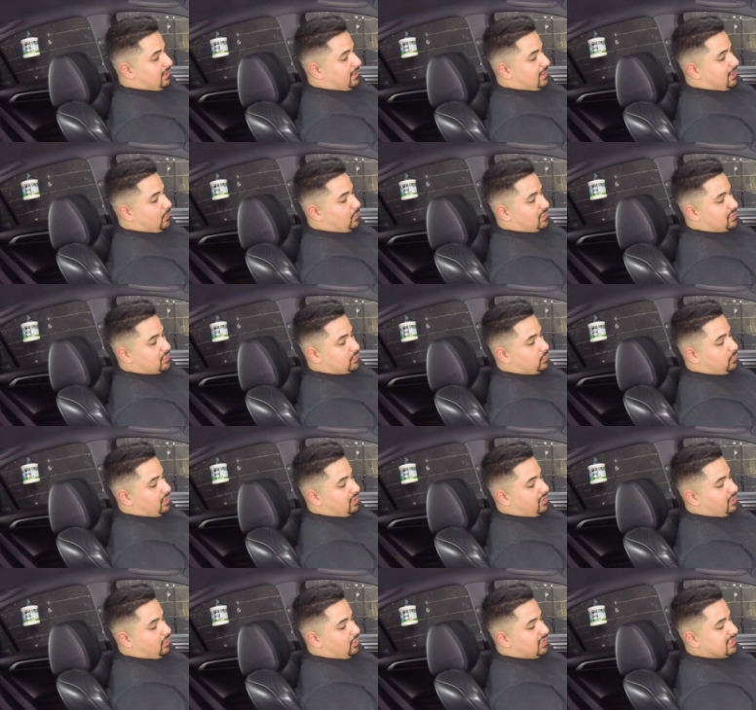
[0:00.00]
Uh, which
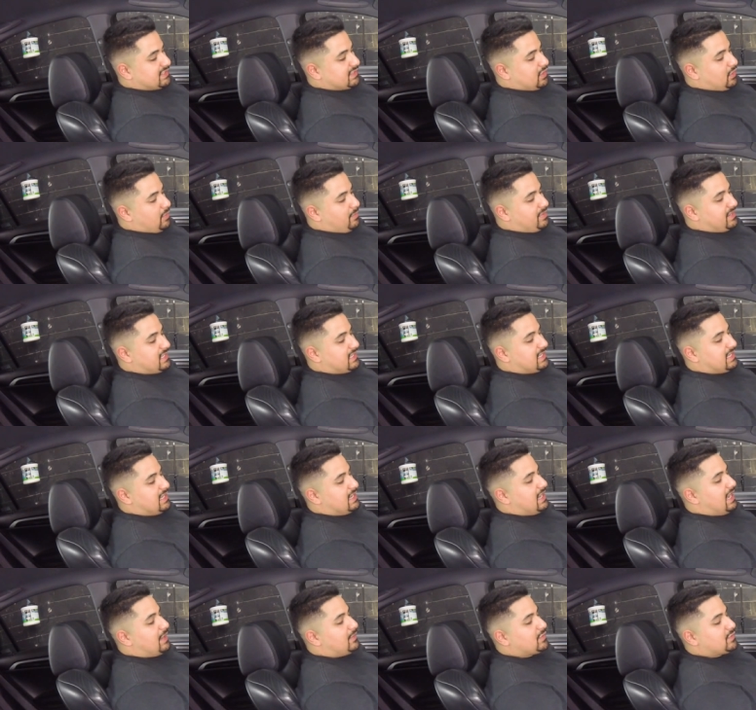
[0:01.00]
work also, but
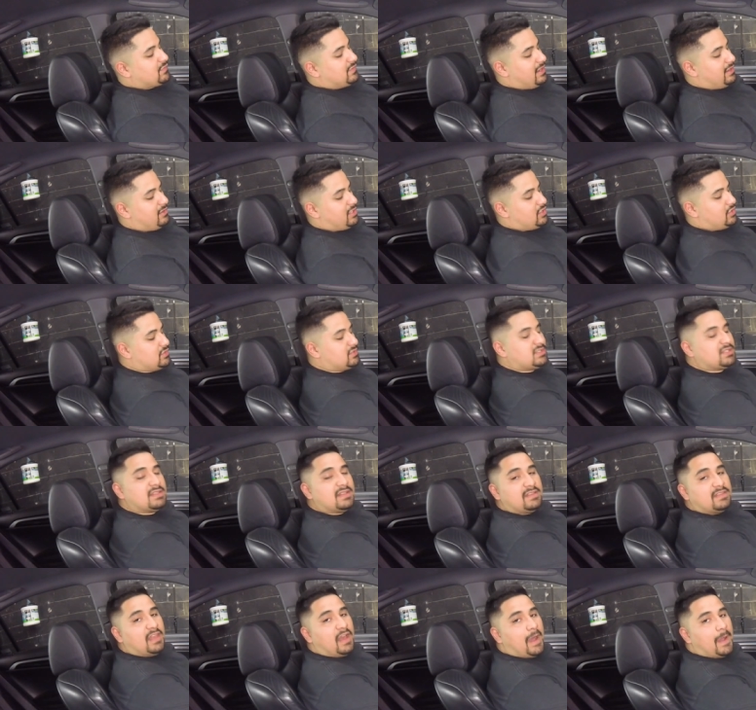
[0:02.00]
again, I was very used to
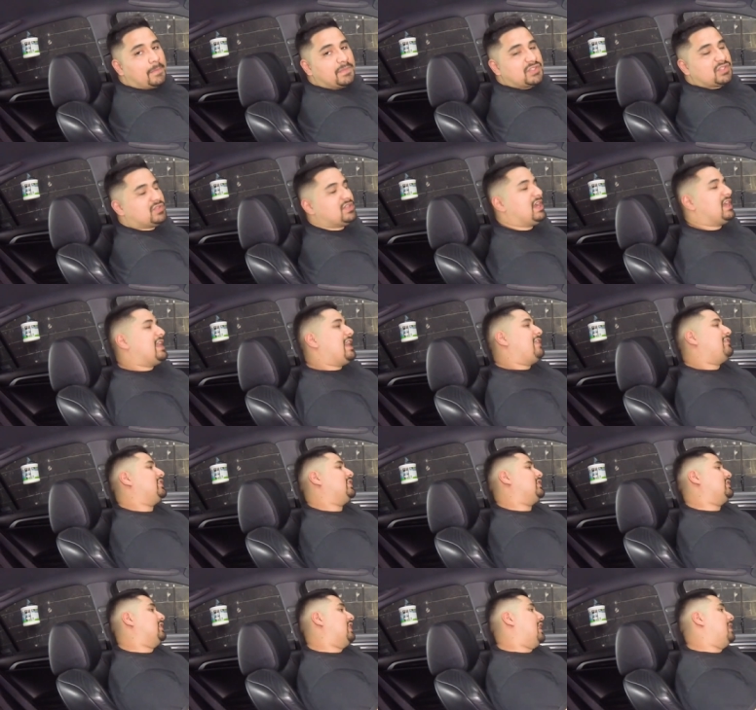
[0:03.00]
the knobs, so not
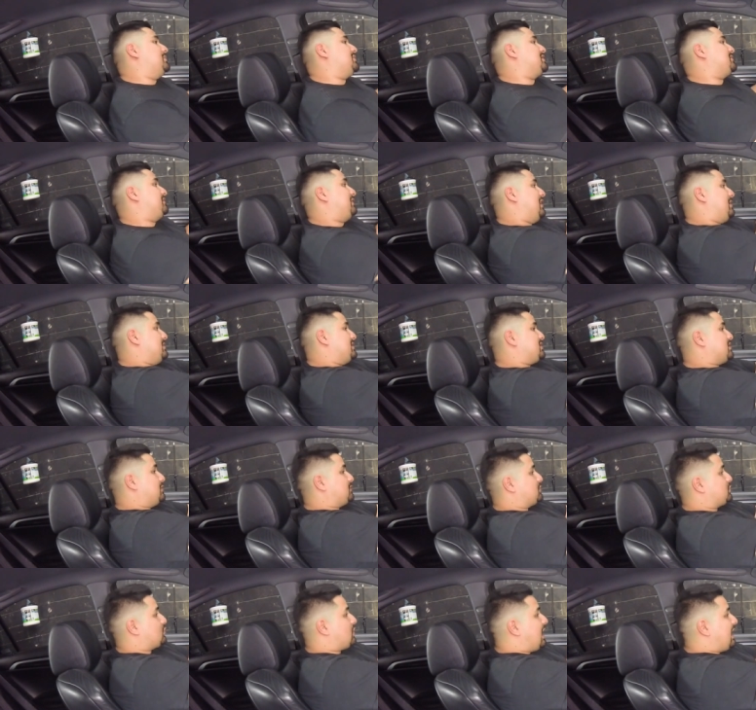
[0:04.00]
having the knobs, I find
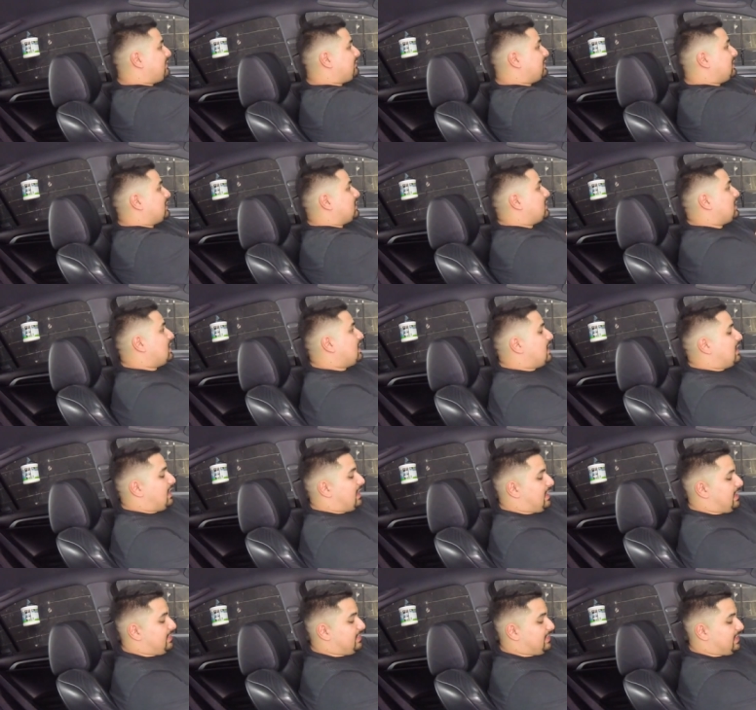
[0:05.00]
myself driving
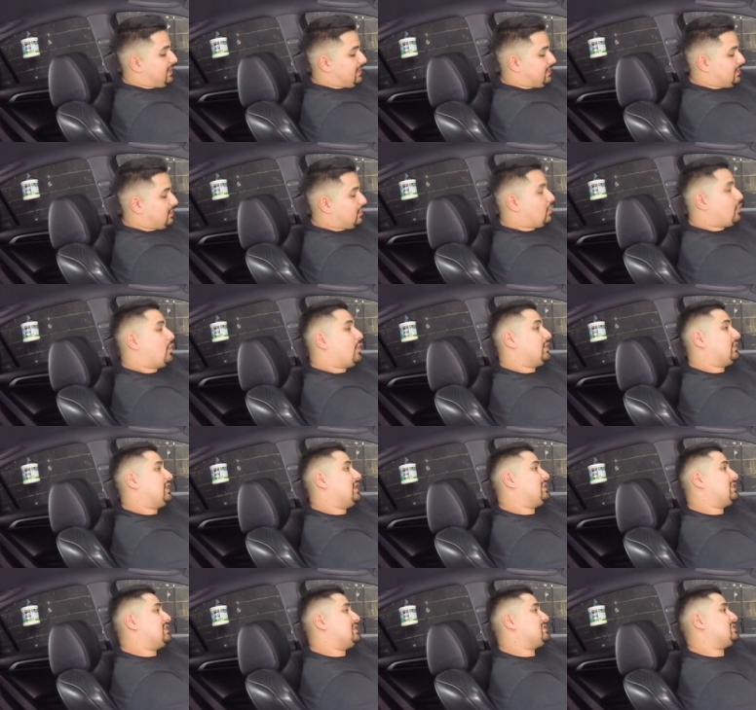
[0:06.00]
and then going
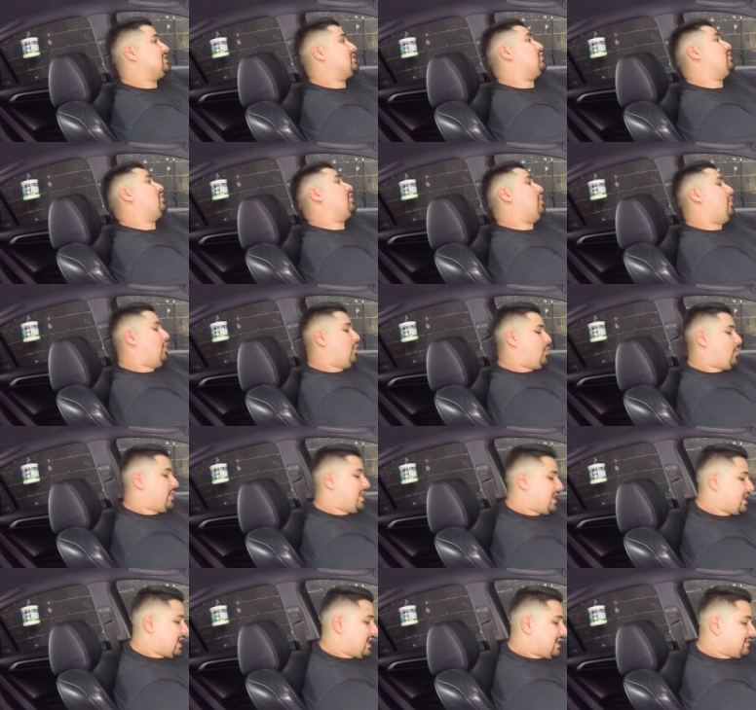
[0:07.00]
like this and going, oh
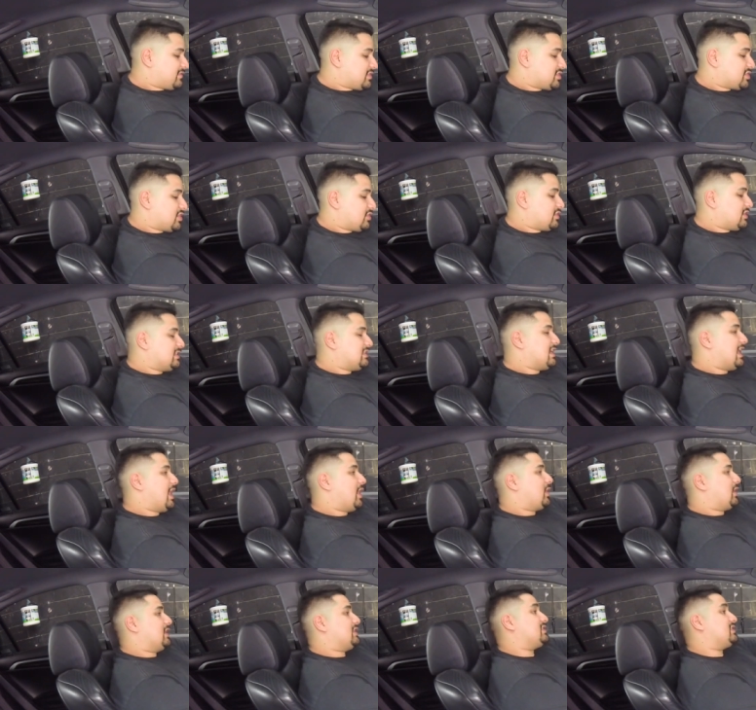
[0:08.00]
wait, I have to turn it down.